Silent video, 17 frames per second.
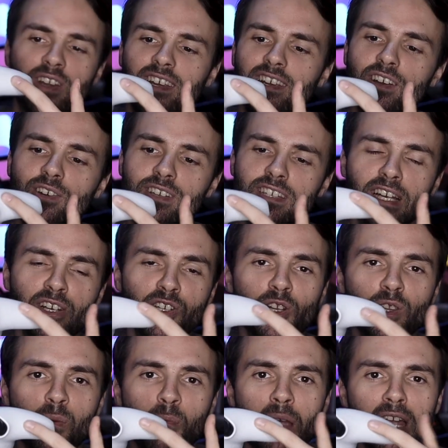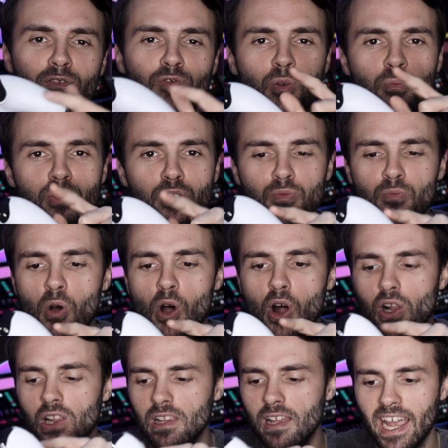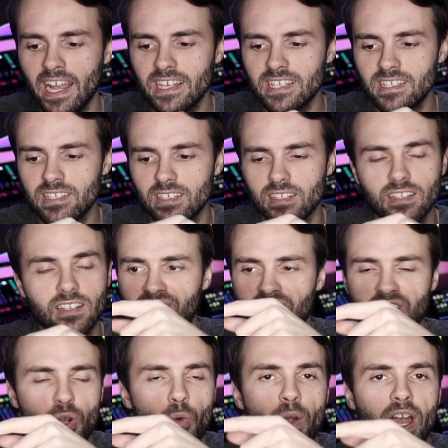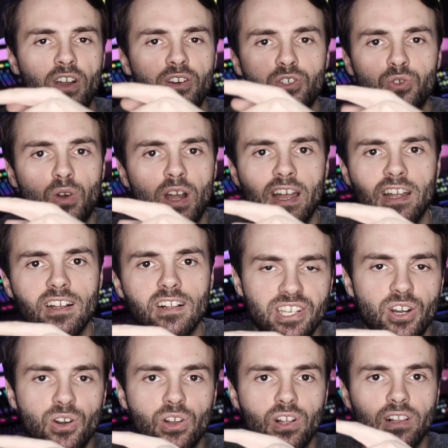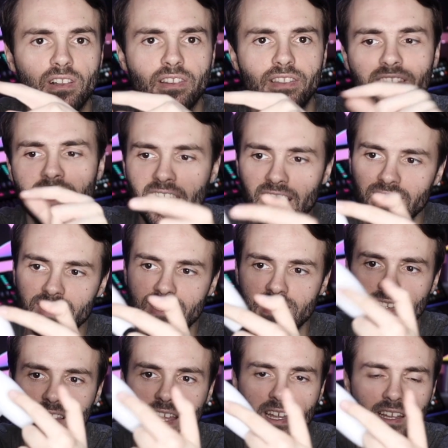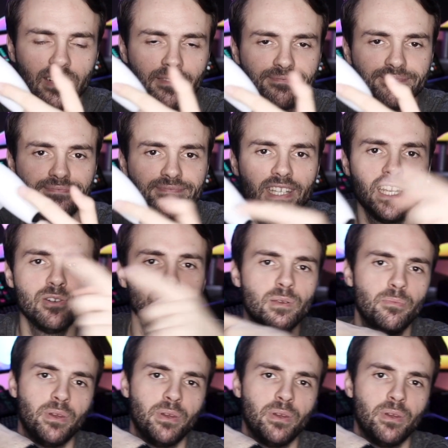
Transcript: here is actually made from small X, square, triangle, circle things. Like, here's a